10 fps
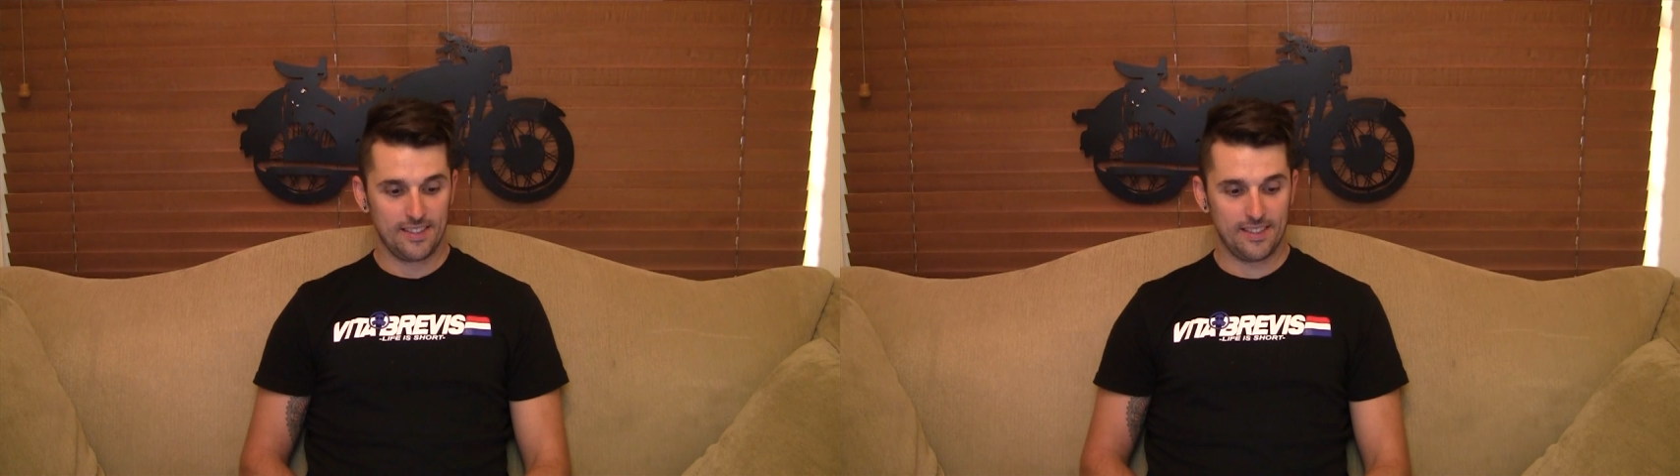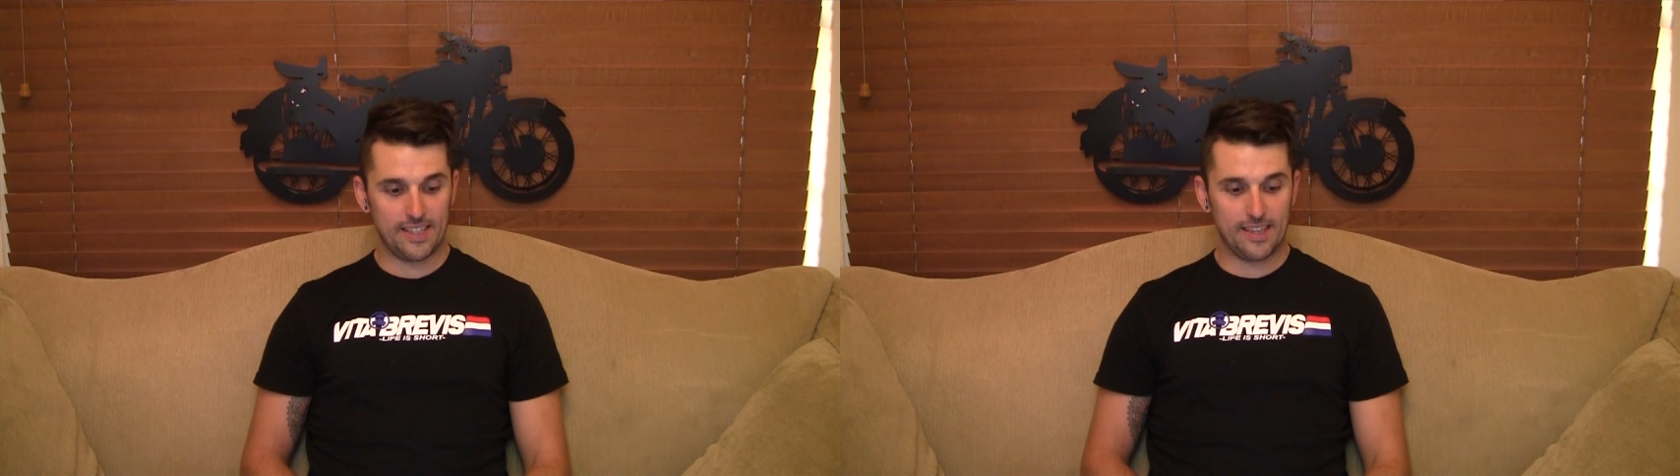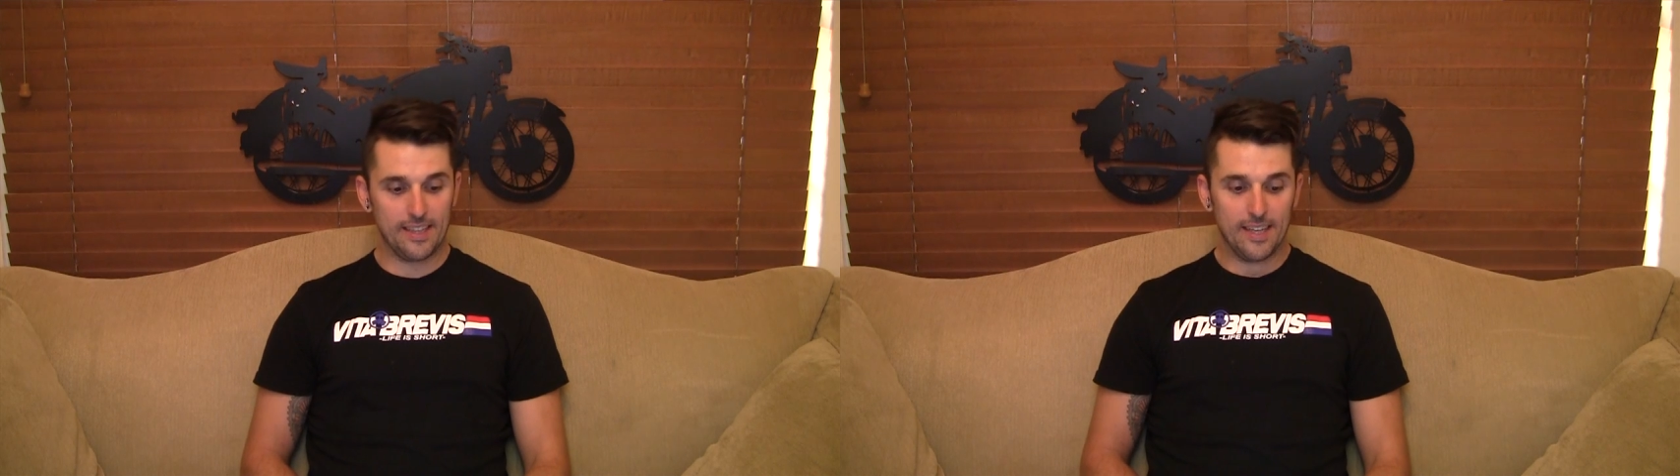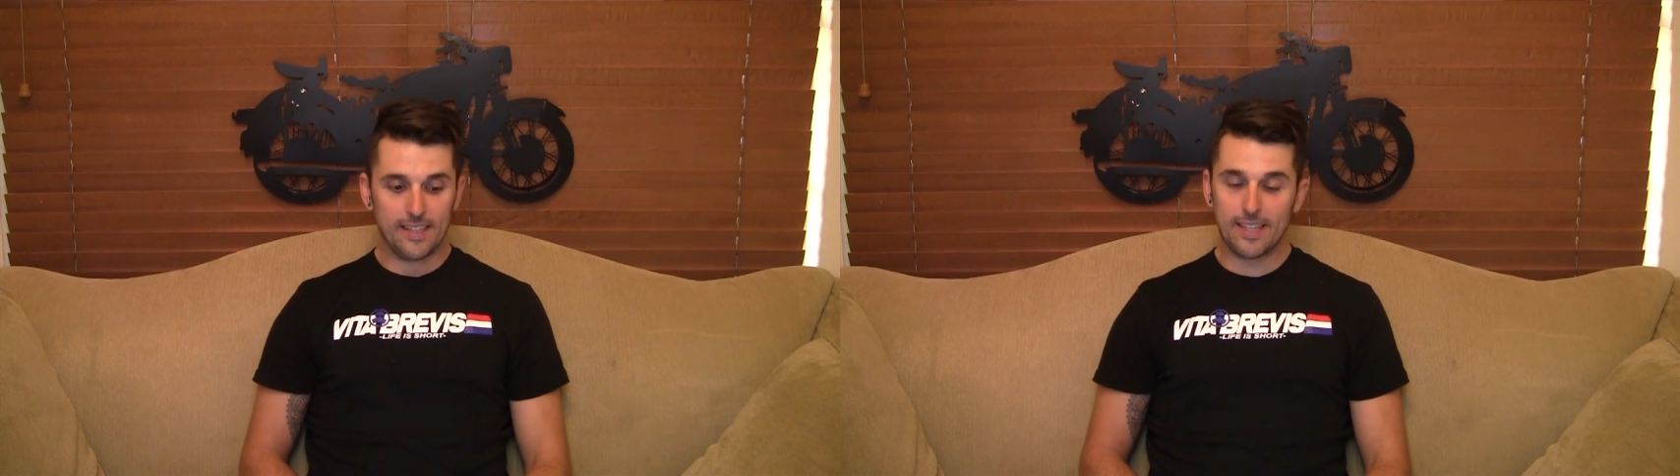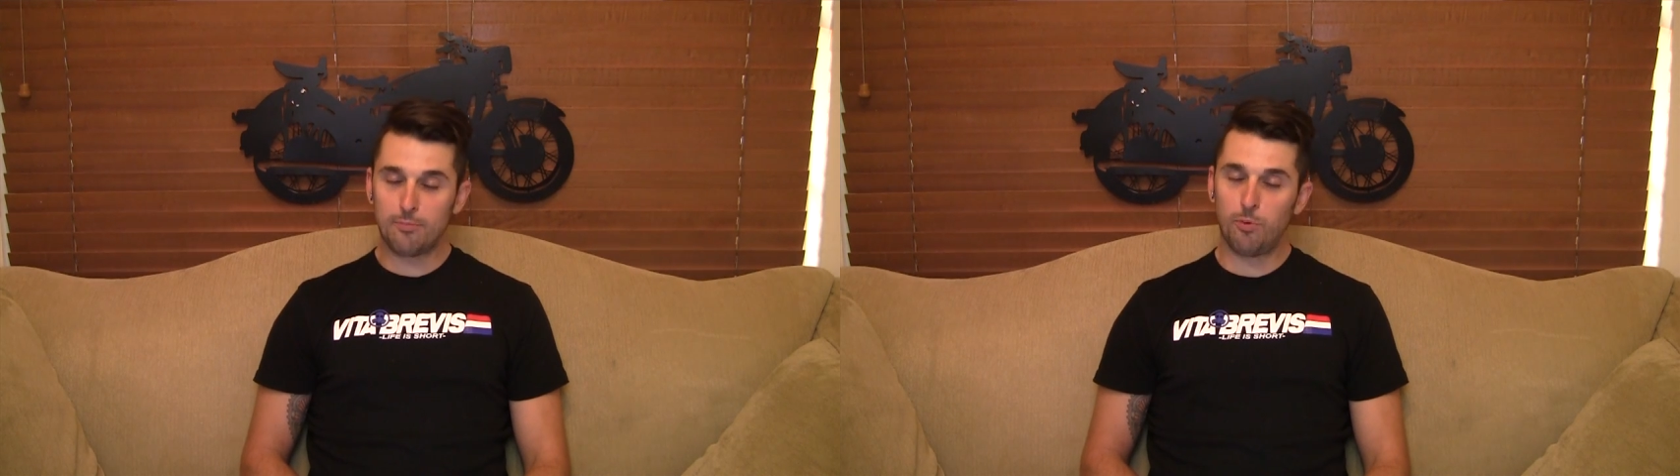That's
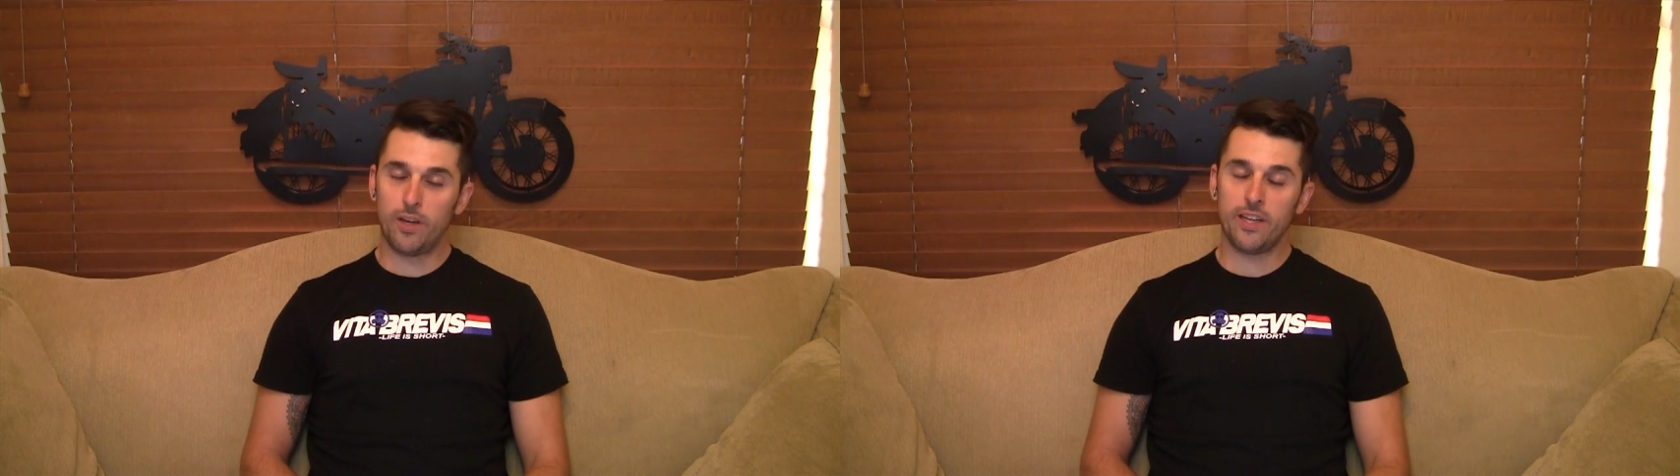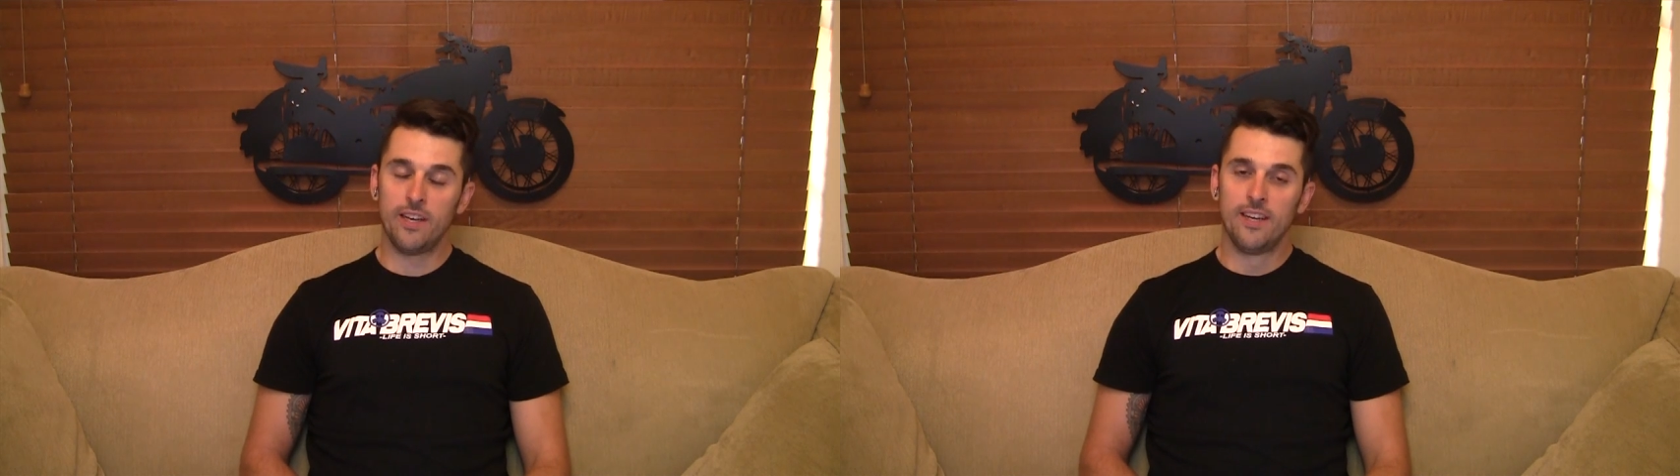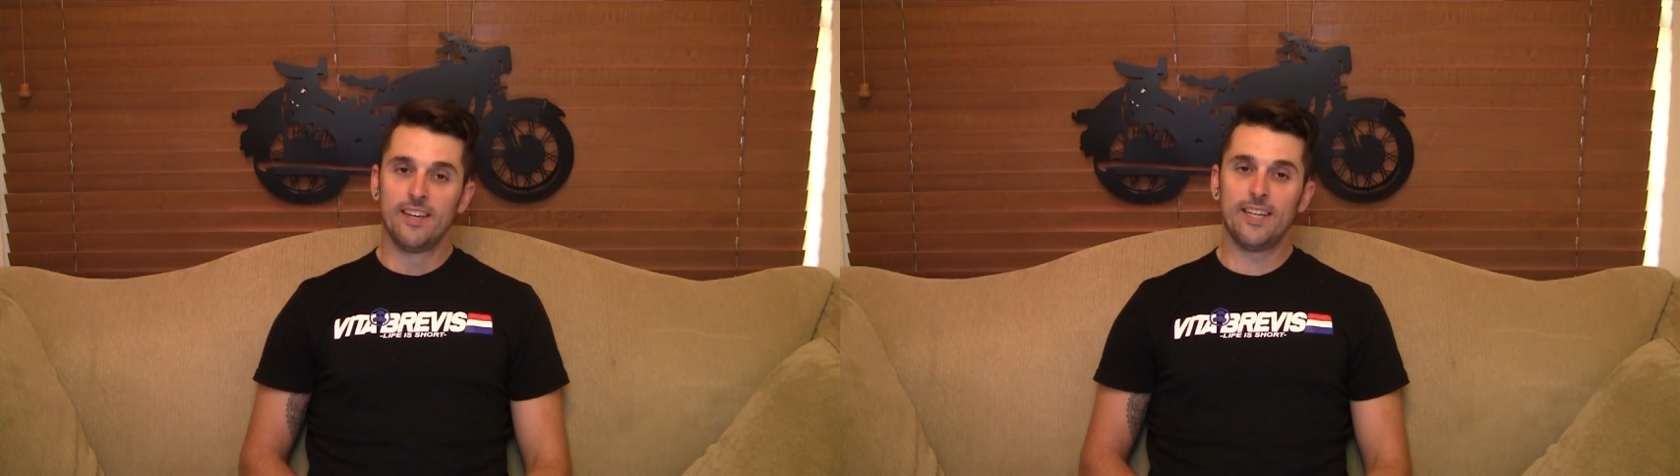pretty. Yeah.